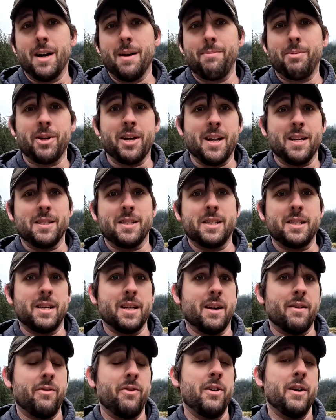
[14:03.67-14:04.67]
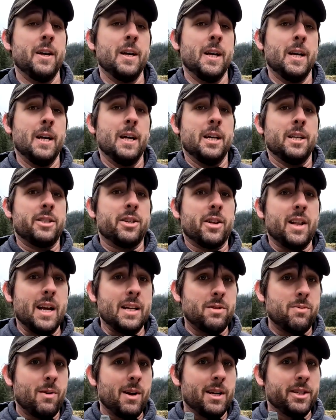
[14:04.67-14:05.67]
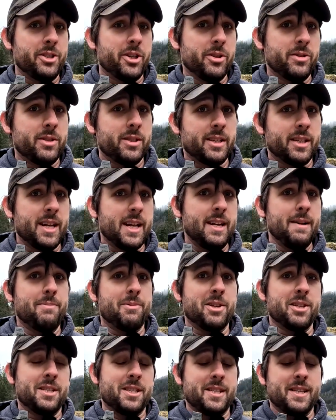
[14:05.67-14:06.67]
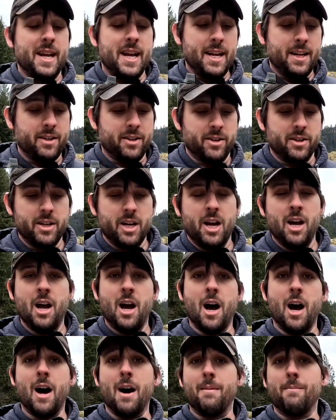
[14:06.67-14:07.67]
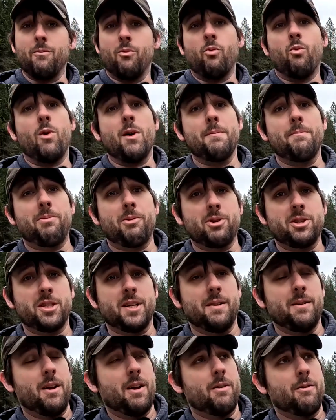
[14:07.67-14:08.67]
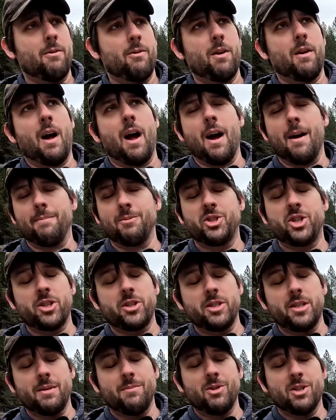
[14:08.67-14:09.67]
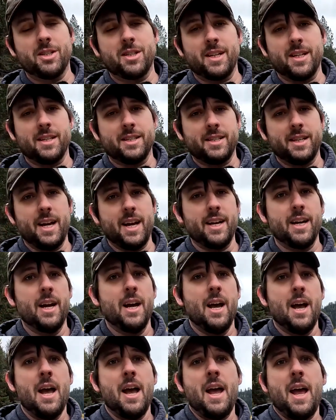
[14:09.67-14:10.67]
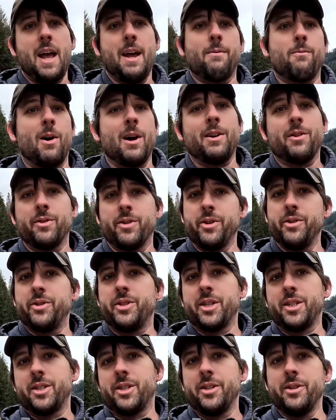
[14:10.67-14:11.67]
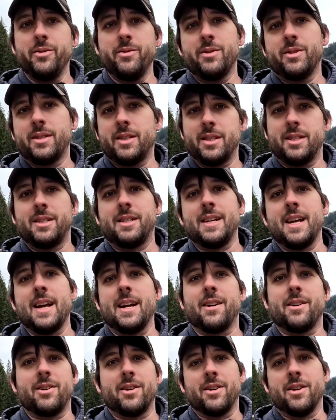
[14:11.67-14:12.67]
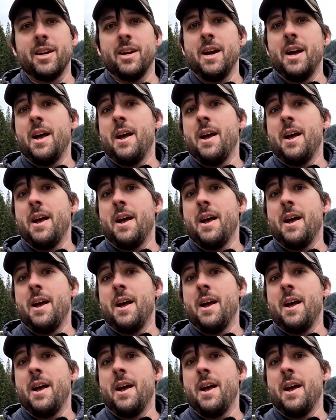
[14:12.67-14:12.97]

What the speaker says: up against stuff. So that's why I chose to keep the standard. One person, I'm sure someone's going to say, hey, why don't you just use the standard